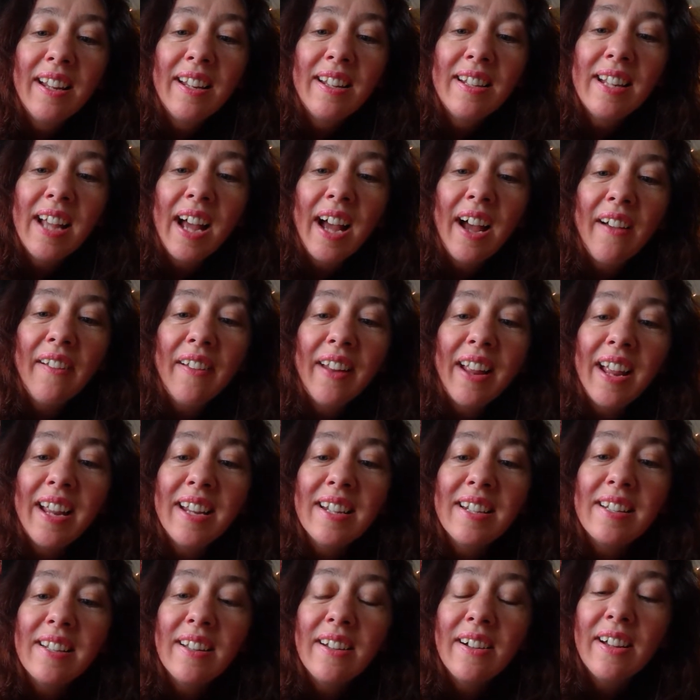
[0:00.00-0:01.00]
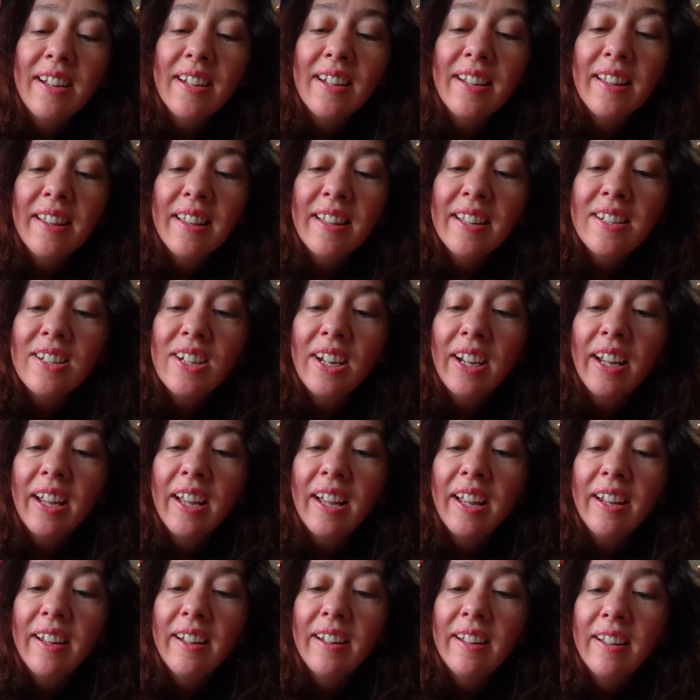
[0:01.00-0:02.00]
down each side of the
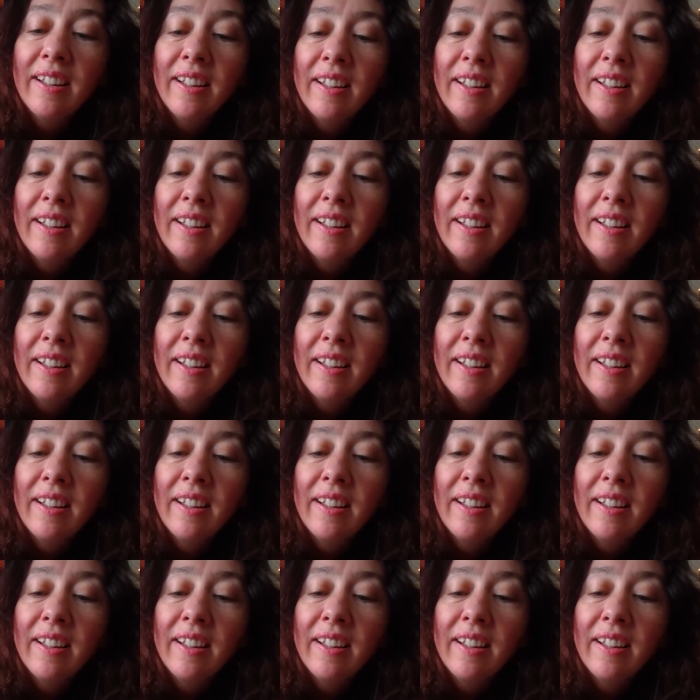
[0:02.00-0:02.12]
chicken.